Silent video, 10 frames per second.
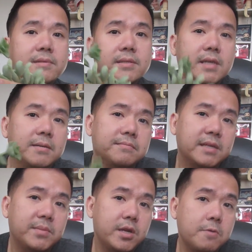just come
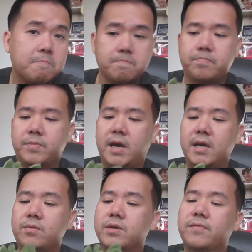let me know.
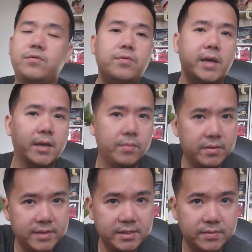I will give you one
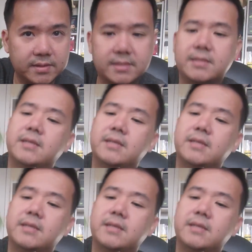of these ones.